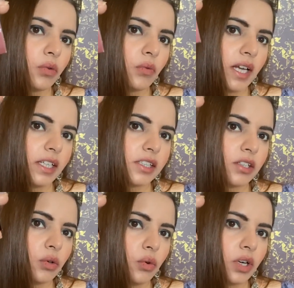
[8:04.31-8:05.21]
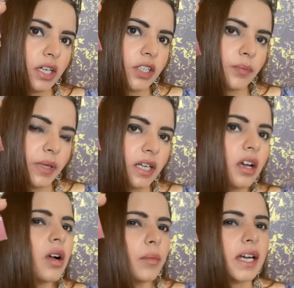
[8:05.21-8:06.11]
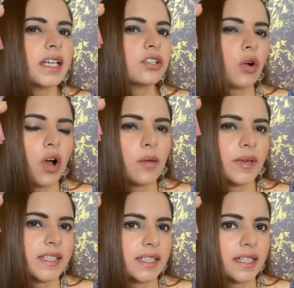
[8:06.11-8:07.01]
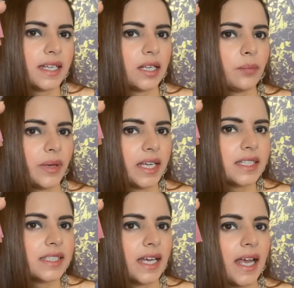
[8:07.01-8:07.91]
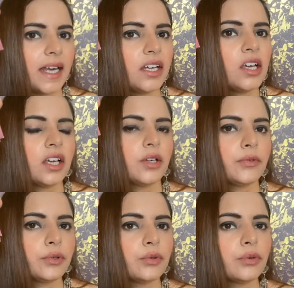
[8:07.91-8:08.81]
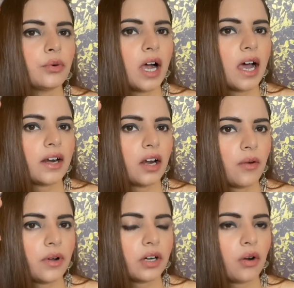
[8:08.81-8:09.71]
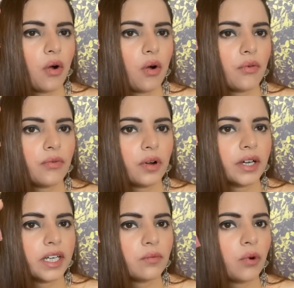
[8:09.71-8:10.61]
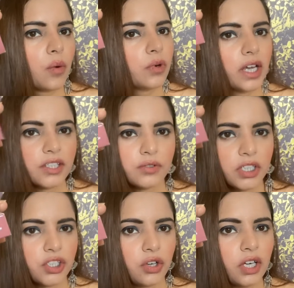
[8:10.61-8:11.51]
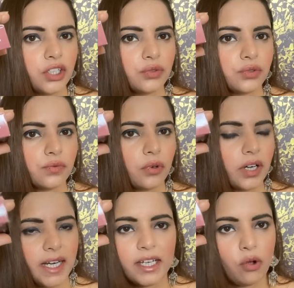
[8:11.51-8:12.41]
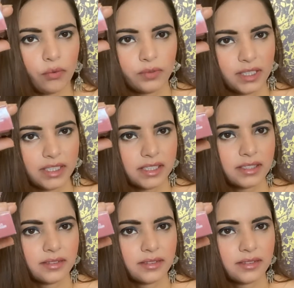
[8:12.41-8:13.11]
One is in pearlish pink, but it's all basically in pinks. And if you are lover of cream formulas, you can surely choose for any of these.